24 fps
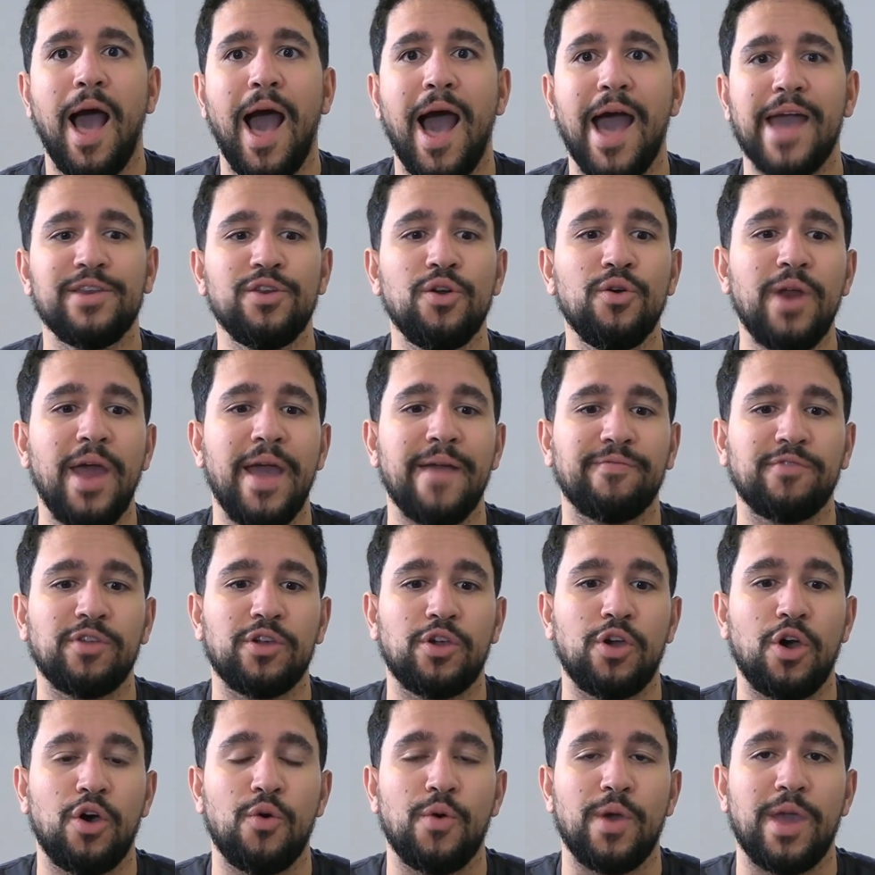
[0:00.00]
I don't have to
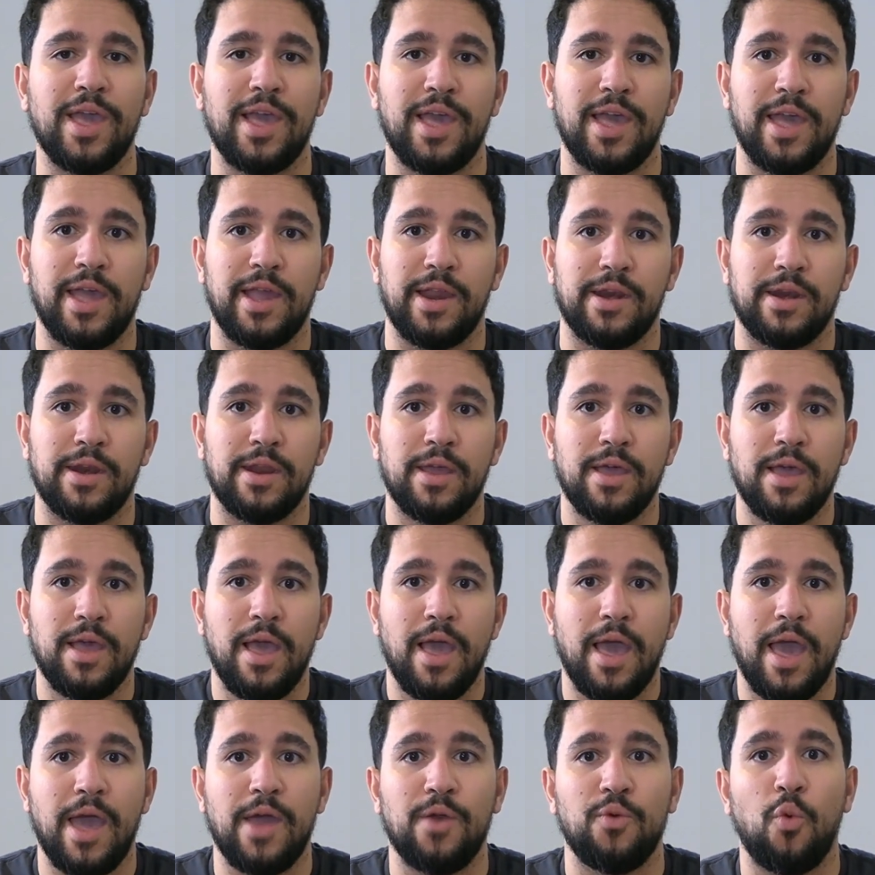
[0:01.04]
go in
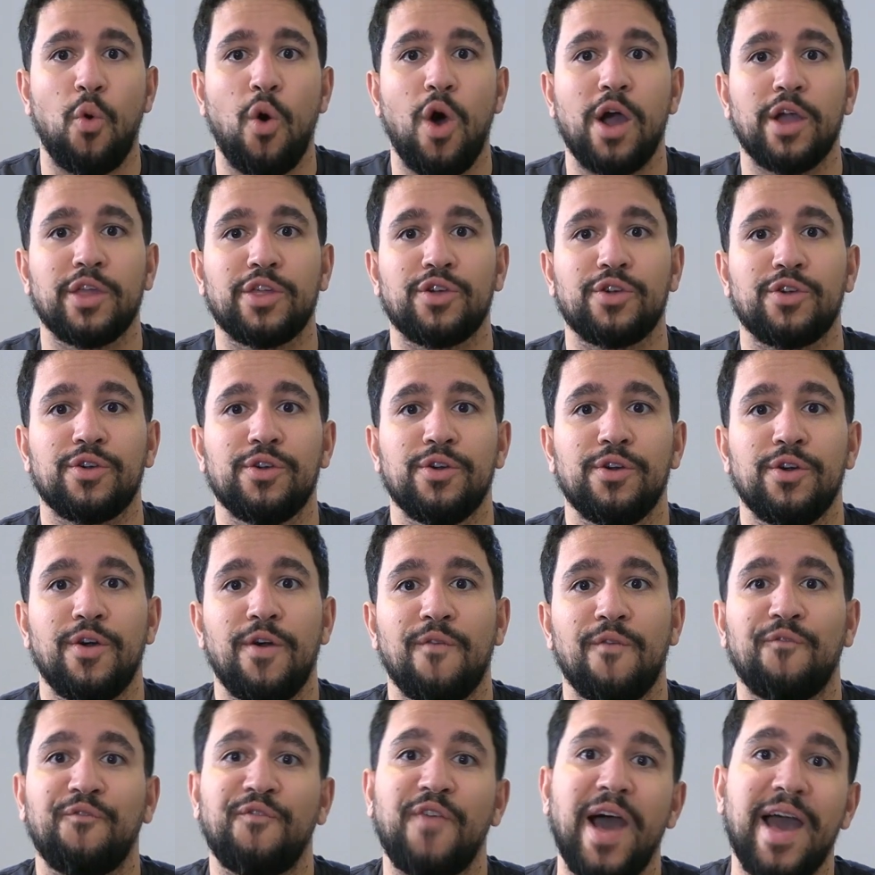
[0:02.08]
and watch
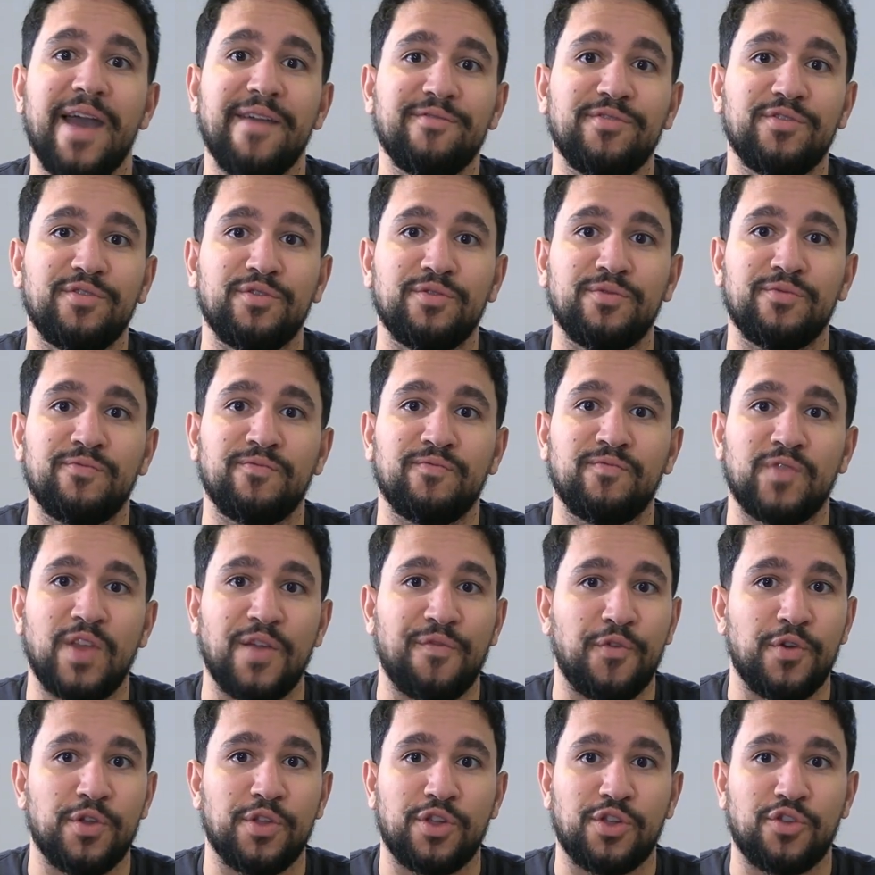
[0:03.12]
5
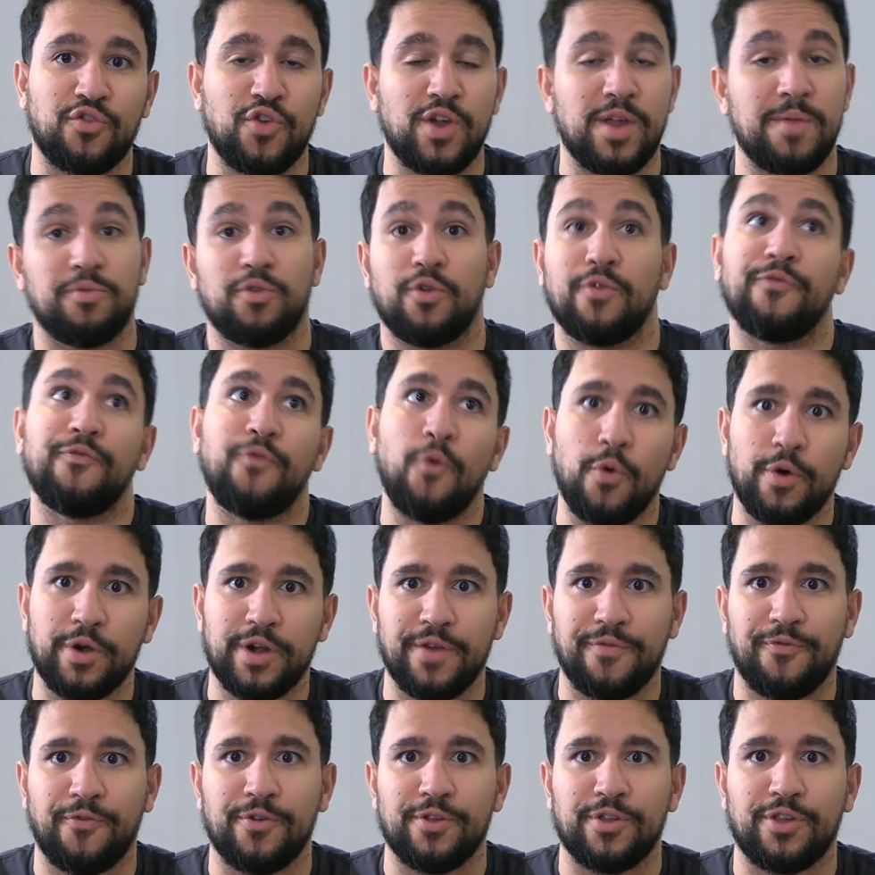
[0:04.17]
different streams or 4
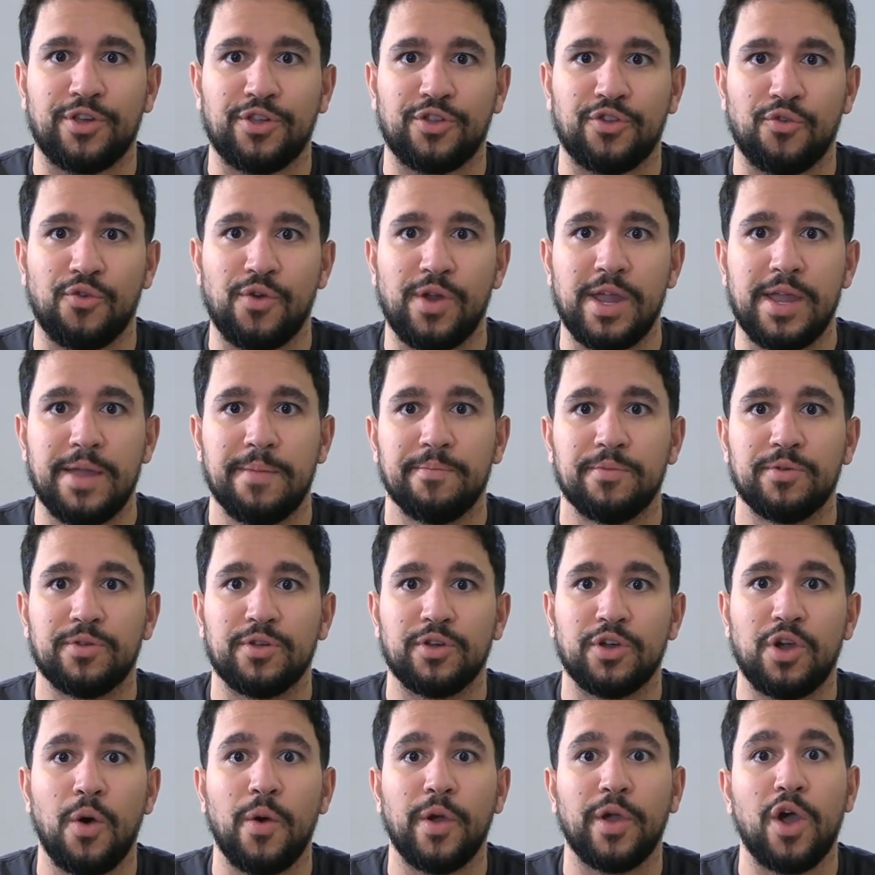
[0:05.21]
different streams
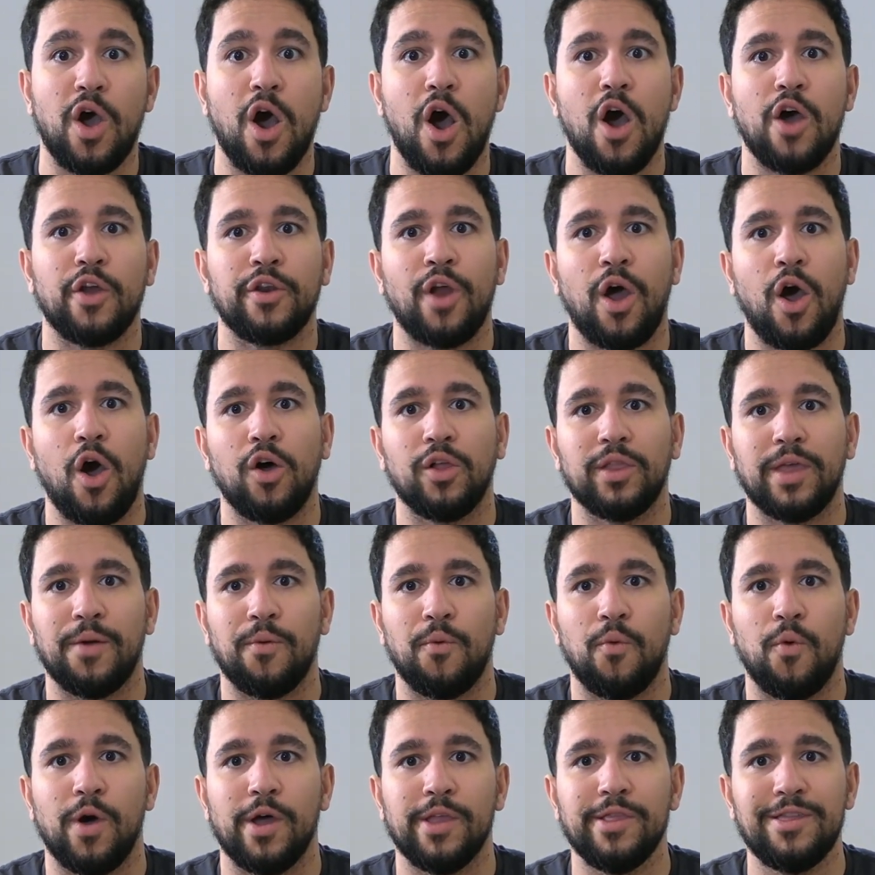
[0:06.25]
going on all at
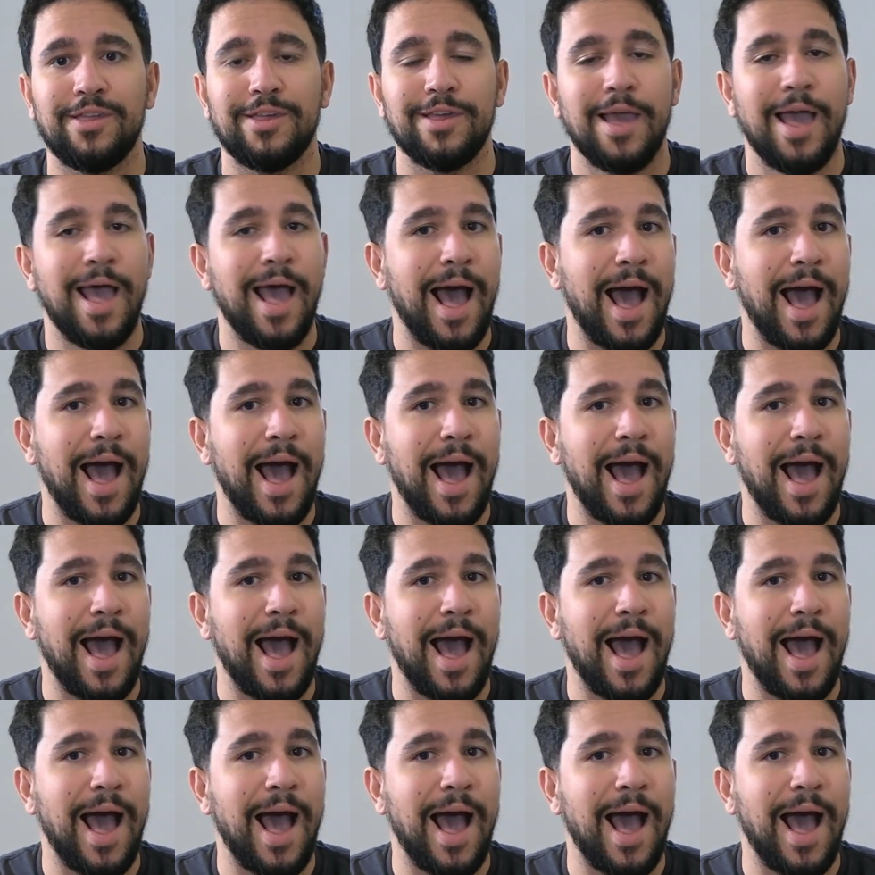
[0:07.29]
once.